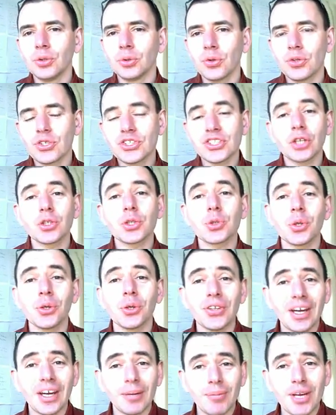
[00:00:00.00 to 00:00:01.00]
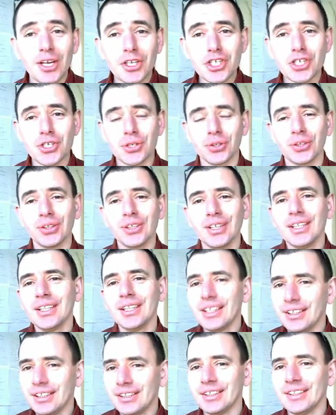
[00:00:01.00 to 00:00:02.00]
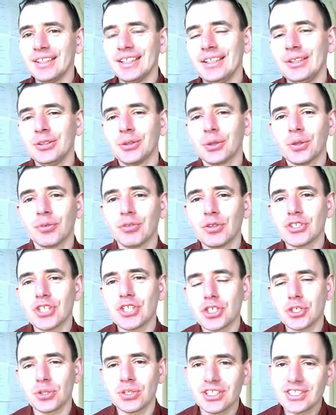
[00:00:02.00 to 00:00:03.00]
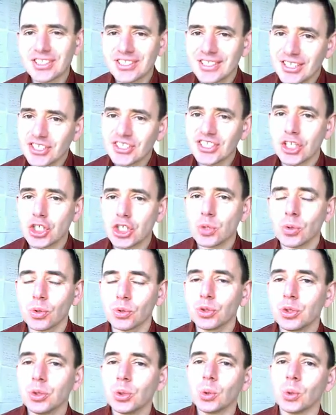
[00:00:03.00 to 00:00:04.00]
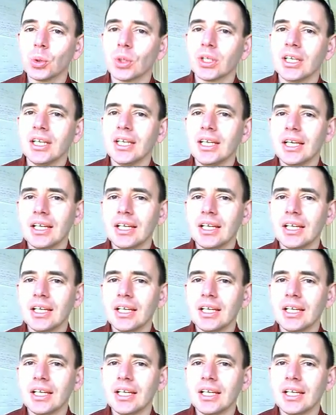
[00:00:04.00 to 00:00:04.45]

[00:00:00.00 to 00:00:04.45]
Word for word: you know, the sexual dimension in, in your conversation. It's sexual talk.